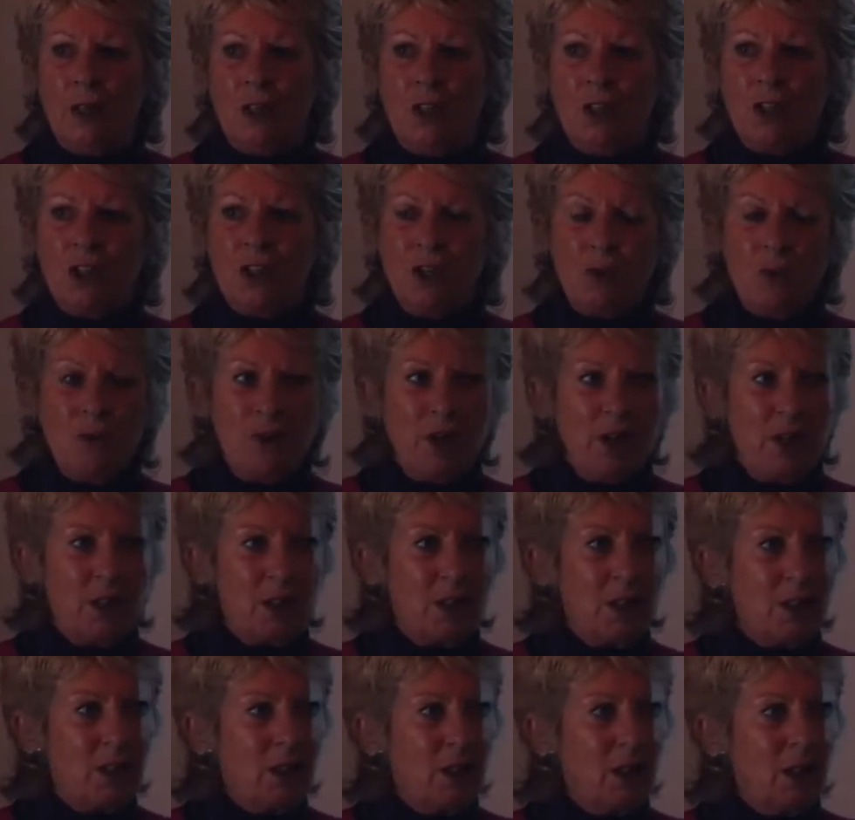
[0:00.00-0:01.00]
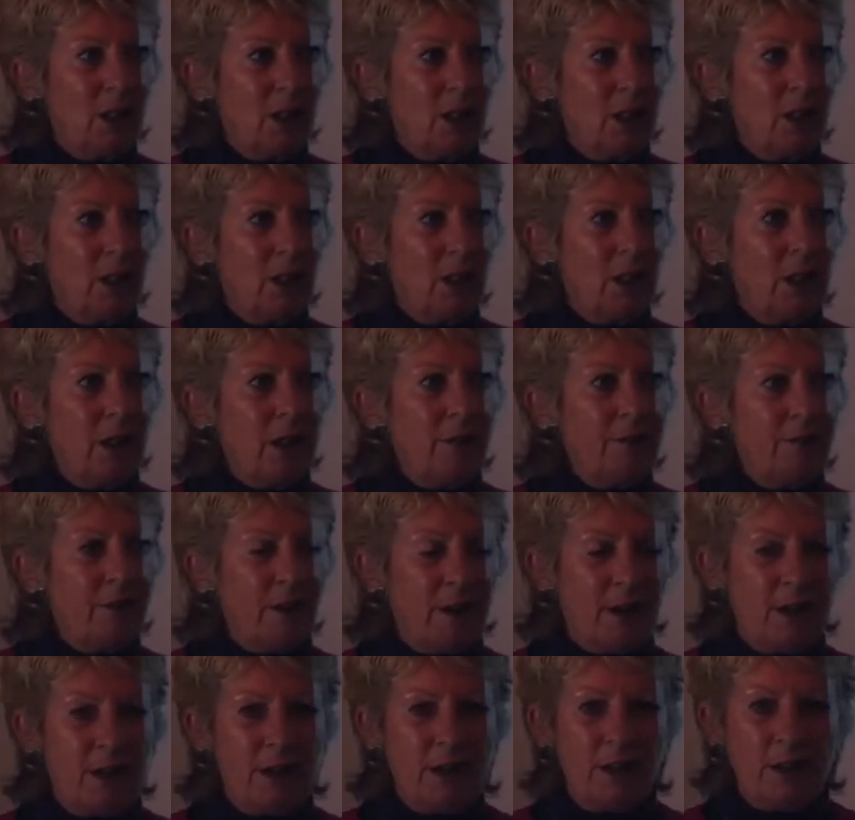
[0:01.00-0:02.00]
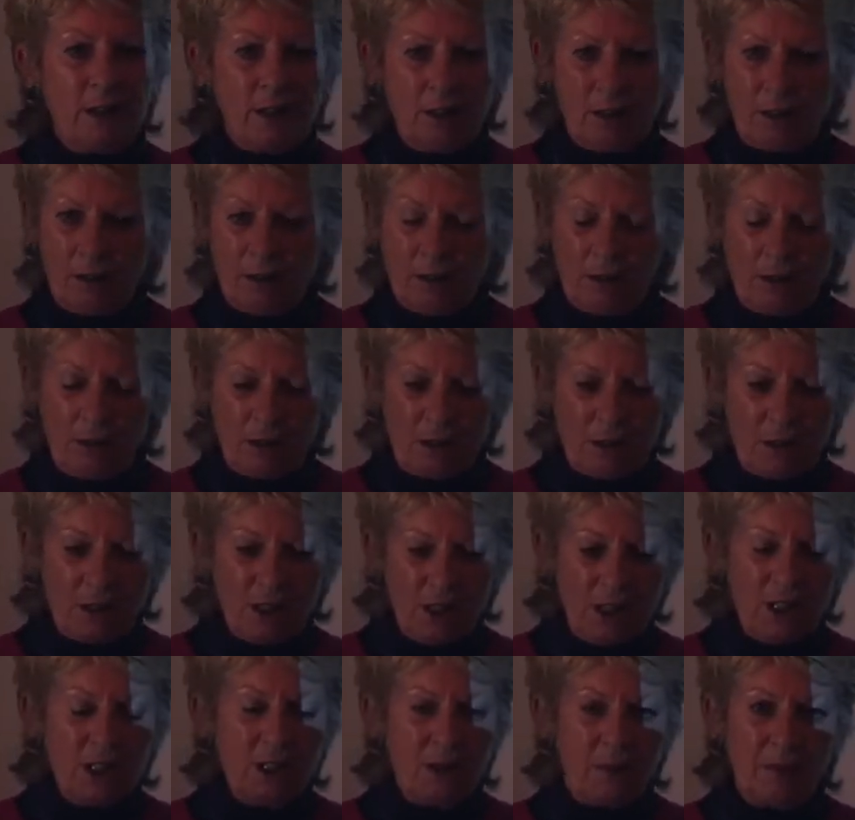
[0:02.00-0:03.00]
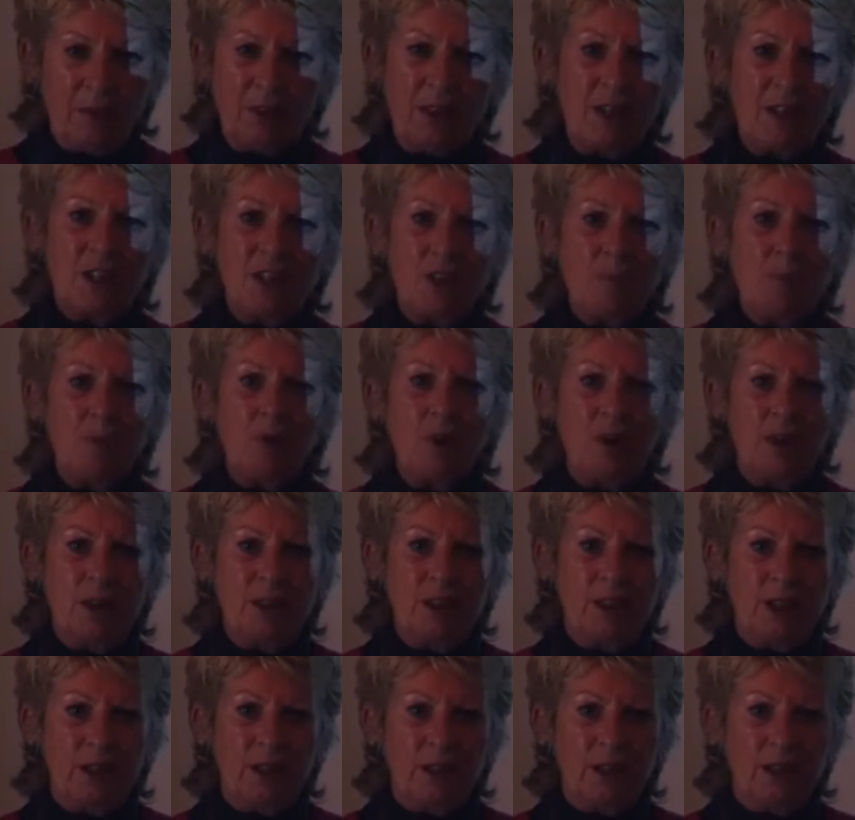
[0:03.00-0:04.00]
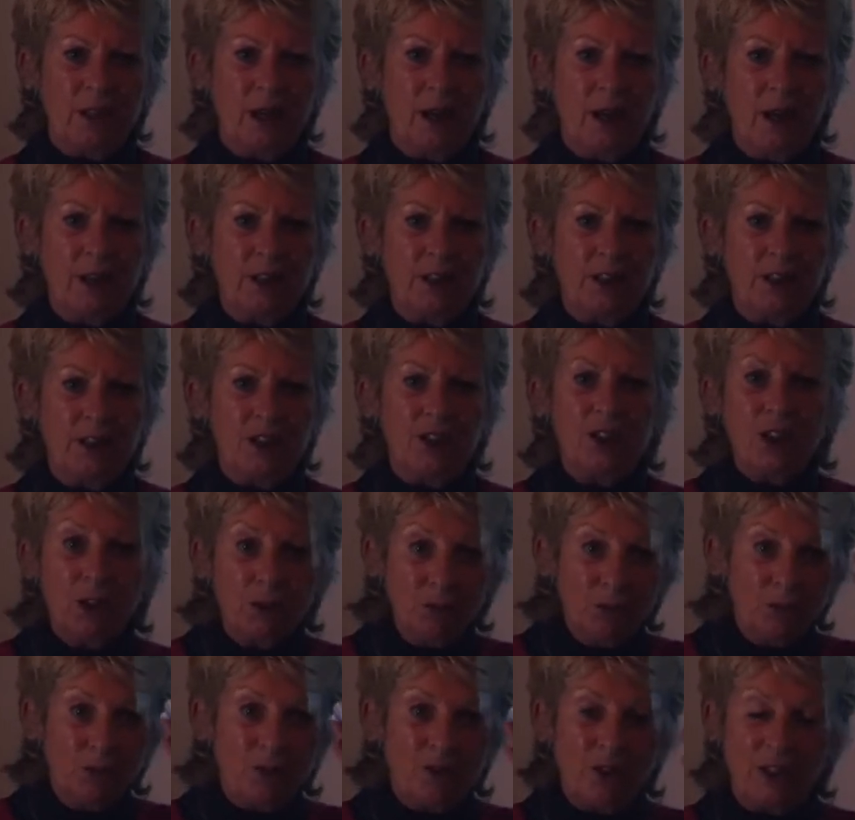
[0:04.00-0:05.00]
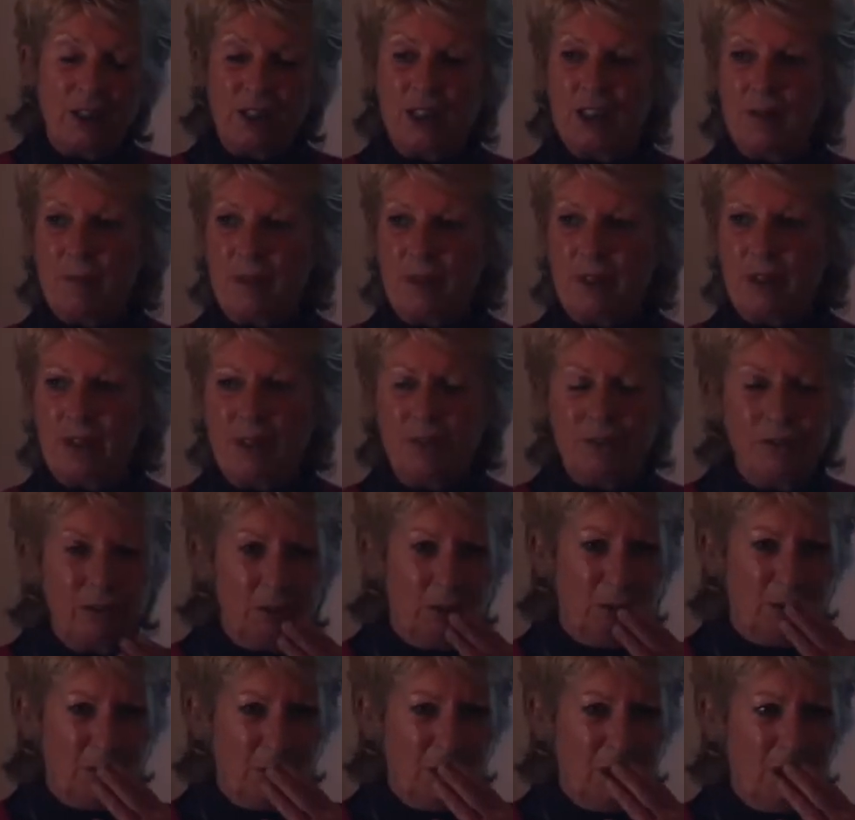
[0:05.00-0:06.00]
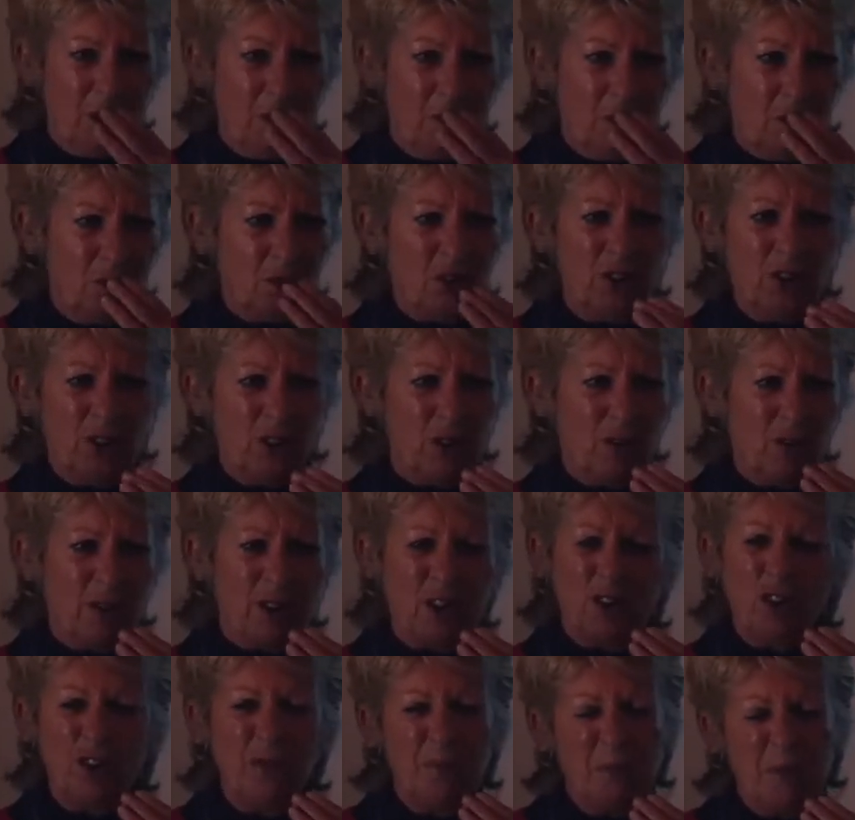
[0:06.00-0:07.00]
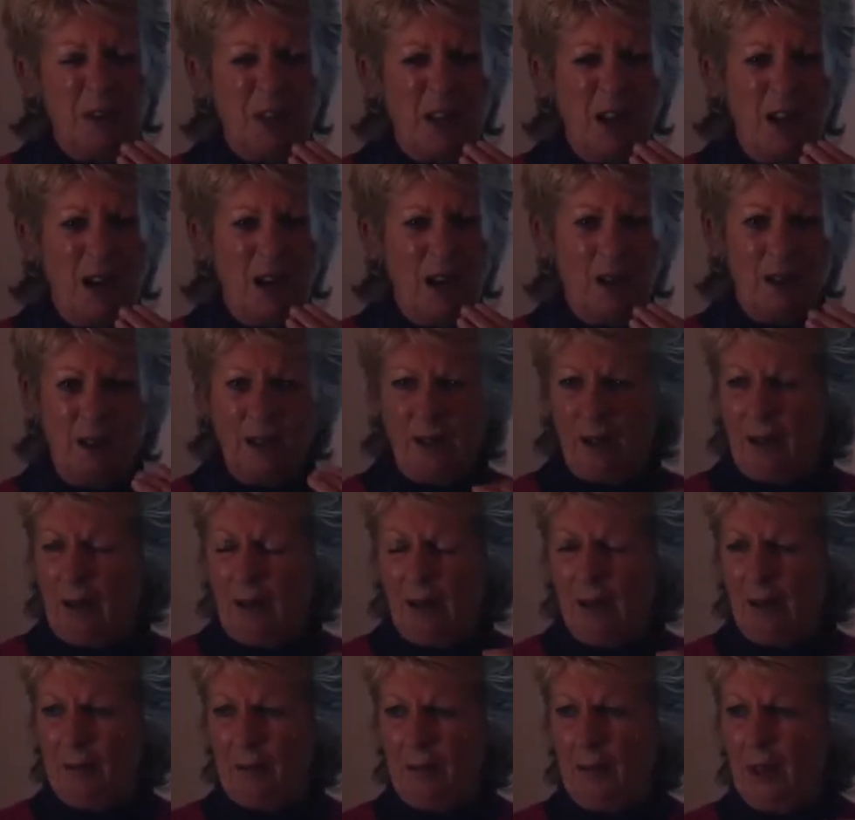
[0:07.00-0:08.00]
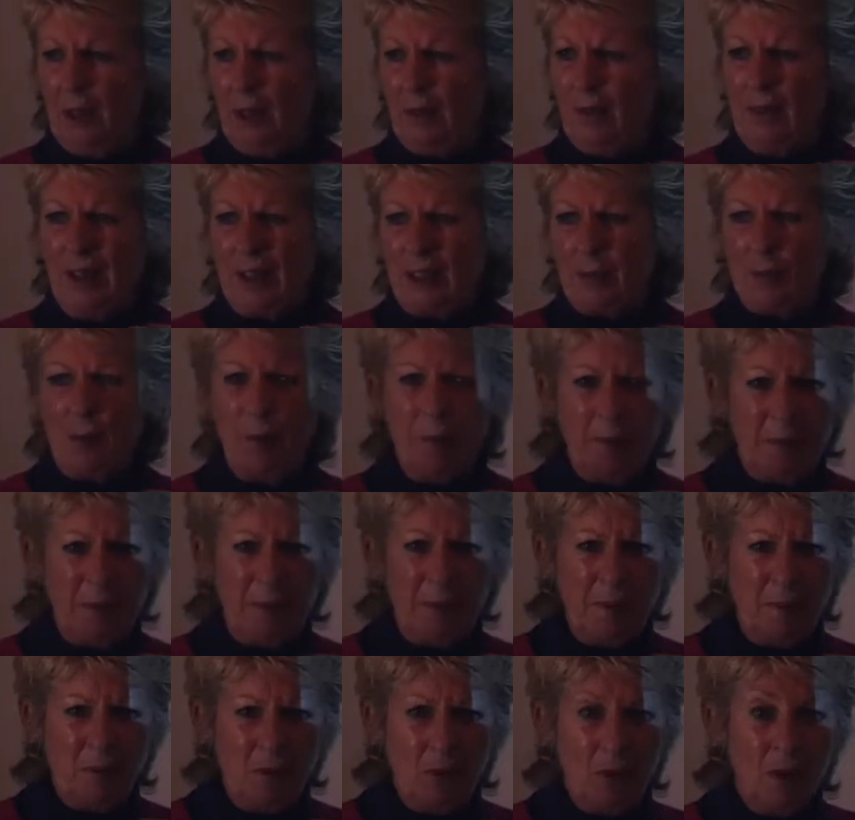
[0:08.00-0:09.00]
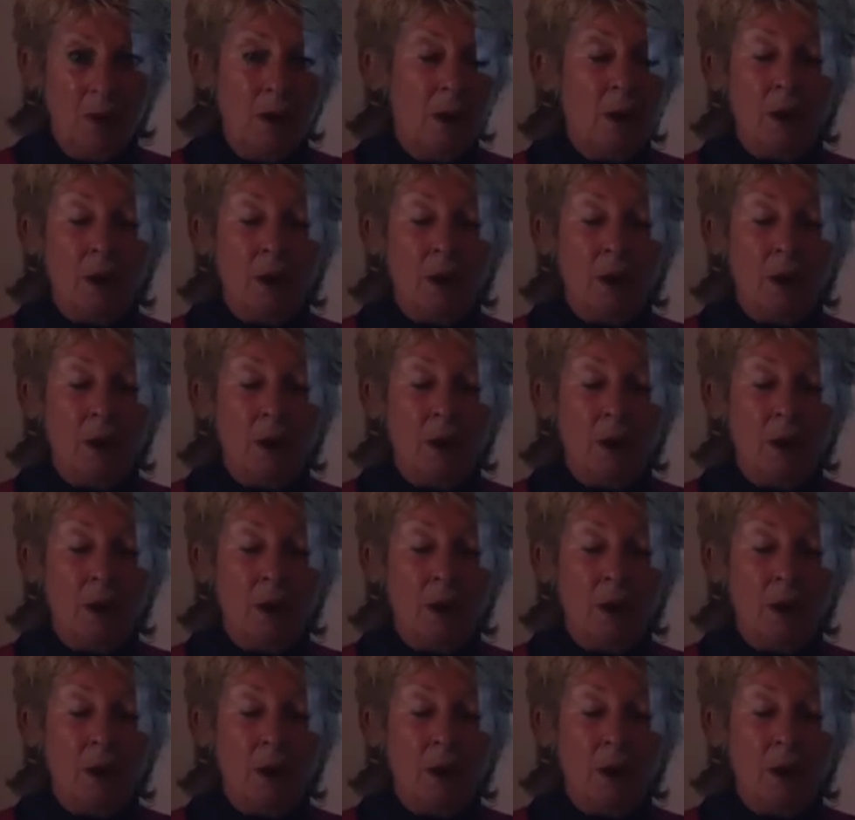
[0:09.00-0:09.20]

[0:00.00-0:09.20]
so that if I see something that is surprising, I don't think to myself, oh no, you know, that couldn't be that. That's probably wrong.